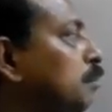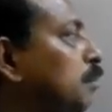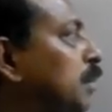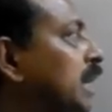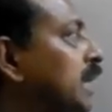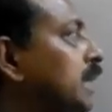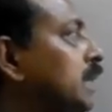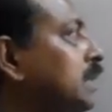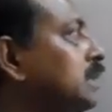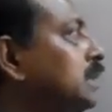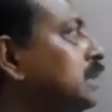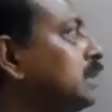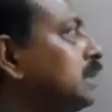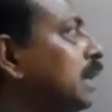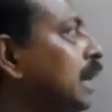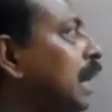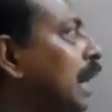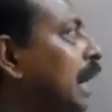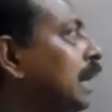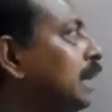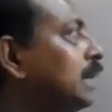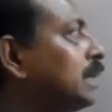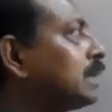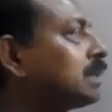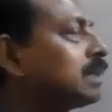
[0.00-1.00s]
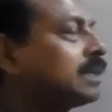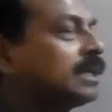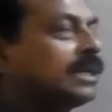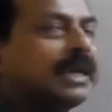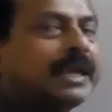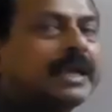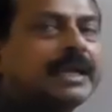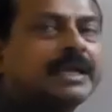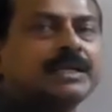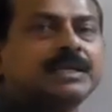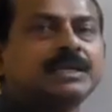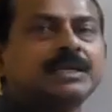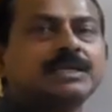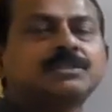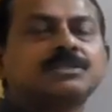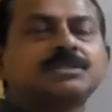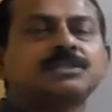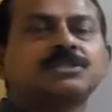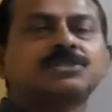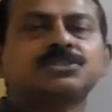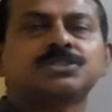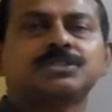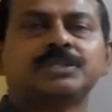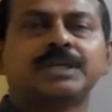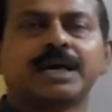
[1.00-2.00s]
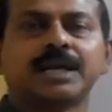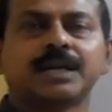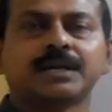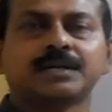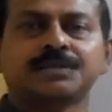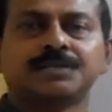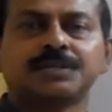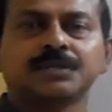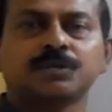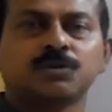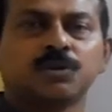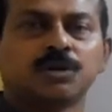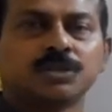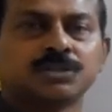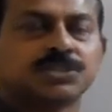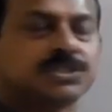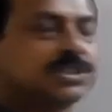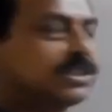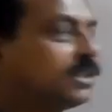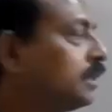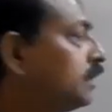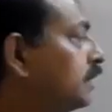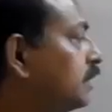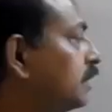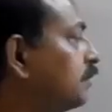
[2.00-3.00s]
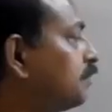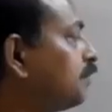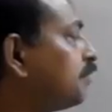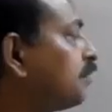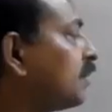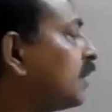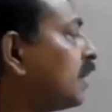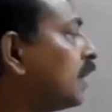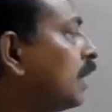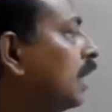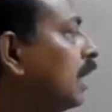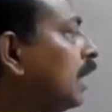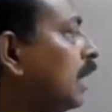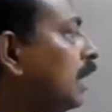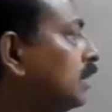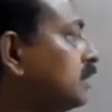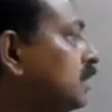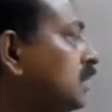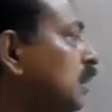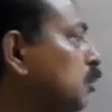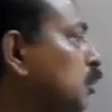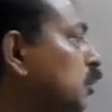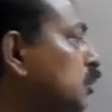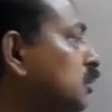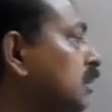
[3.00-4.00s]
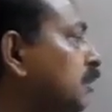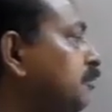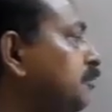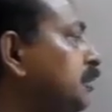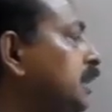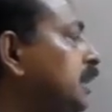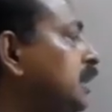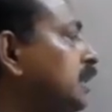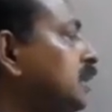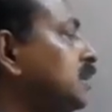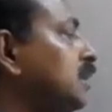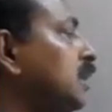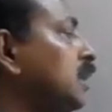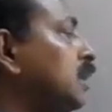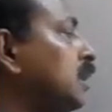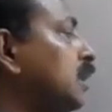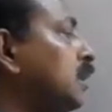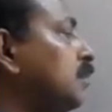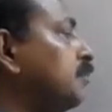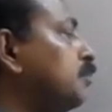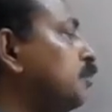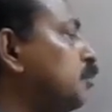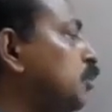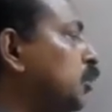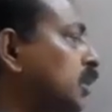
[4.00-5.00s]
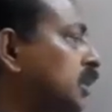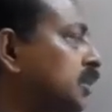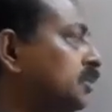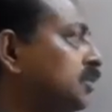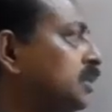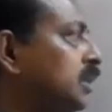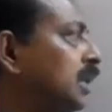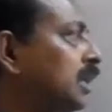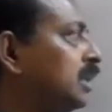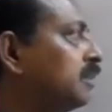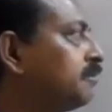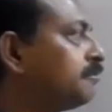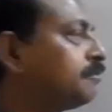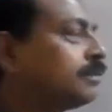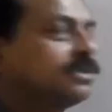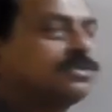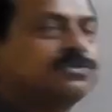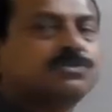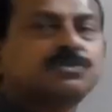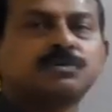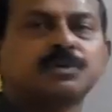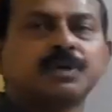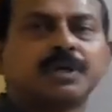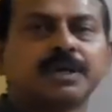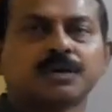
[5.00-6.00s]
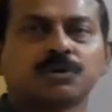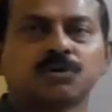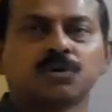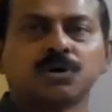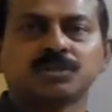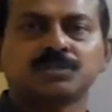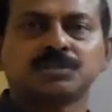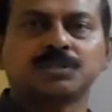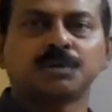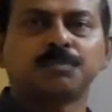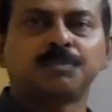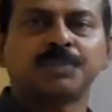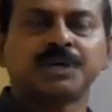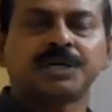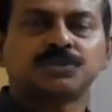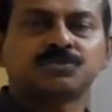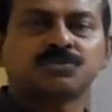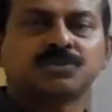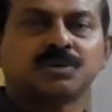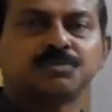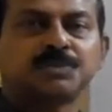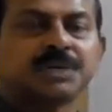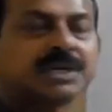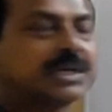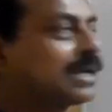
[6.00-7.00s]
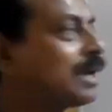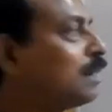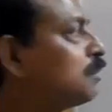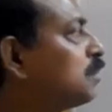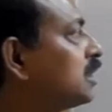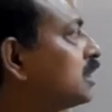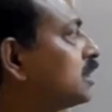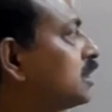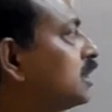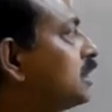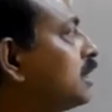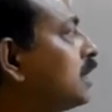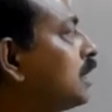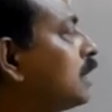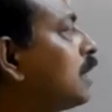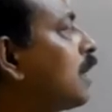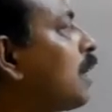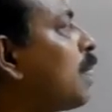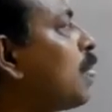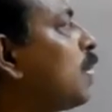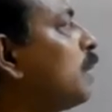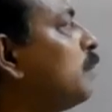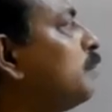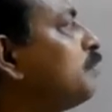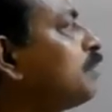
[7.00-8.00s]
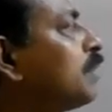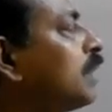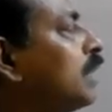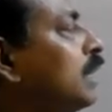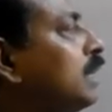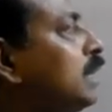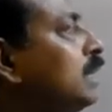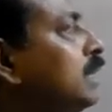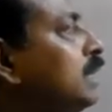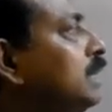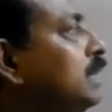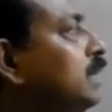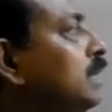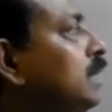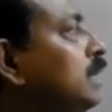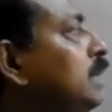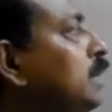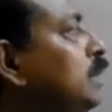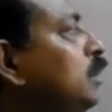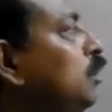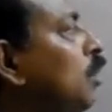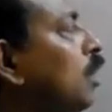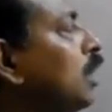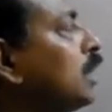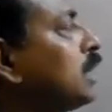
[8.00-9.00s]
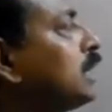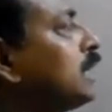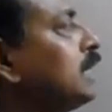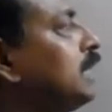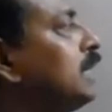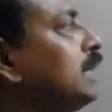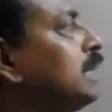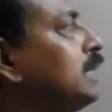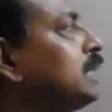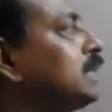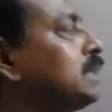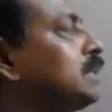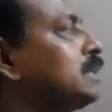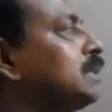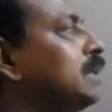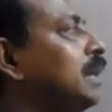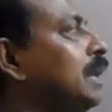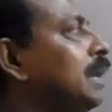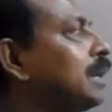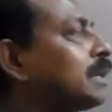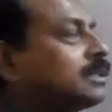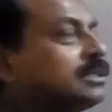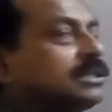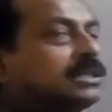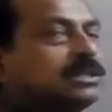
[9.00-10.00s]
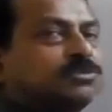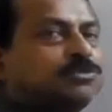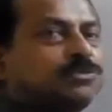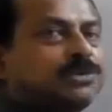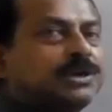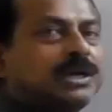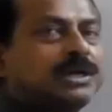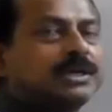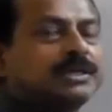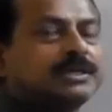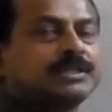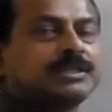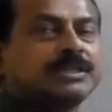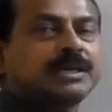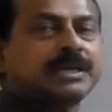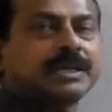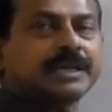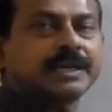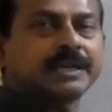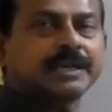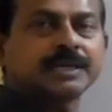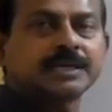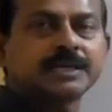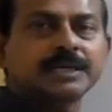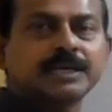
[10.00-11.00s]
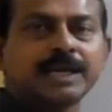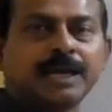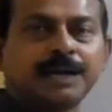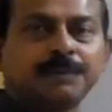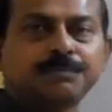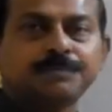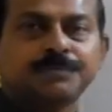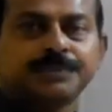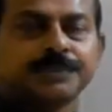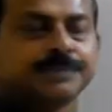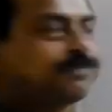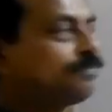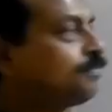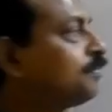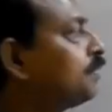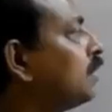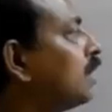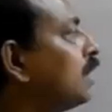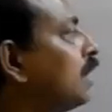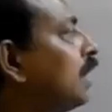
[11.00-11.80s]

the plates, and K is its dielectric constant. Suppose the V is the potential difference across the plates of the capacitor. E naught is electric field in the air gap,